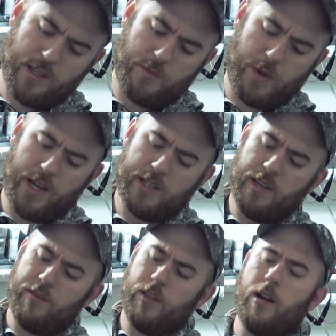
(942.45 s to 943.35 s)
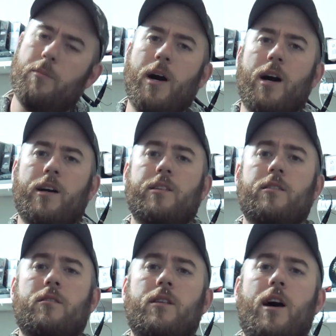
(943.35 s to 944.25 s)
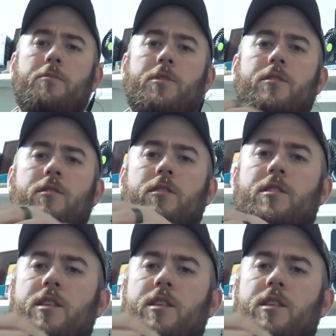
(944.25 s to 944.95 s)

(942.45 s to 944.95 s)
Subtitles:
The pants have a lot of pocket options on the